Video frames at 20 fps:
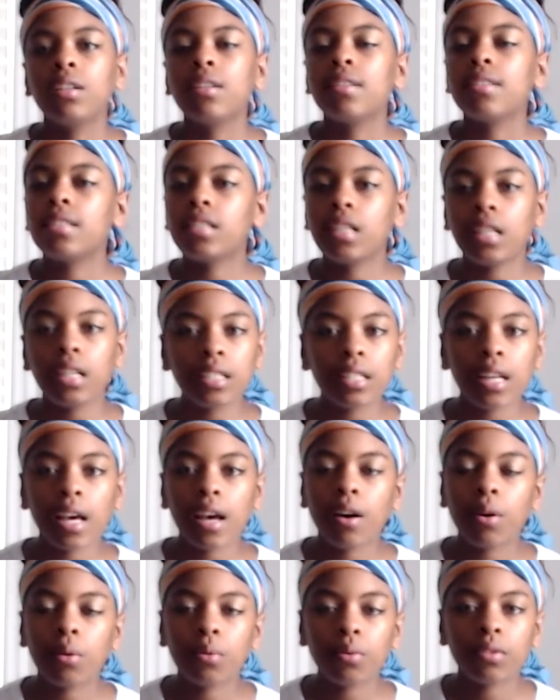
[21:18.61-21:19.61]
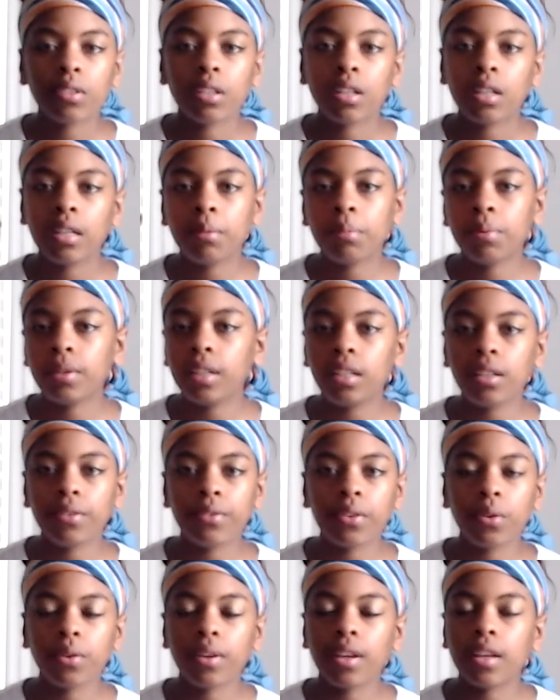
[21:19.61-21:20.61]
sitting down, completely
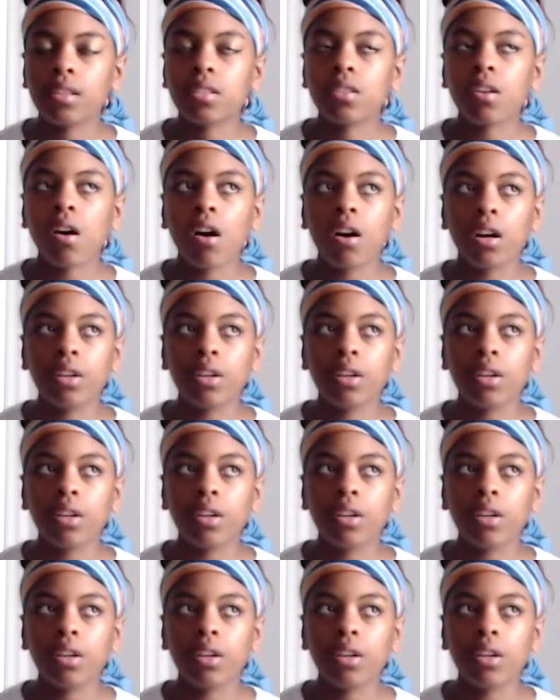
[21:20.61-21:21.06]
focused on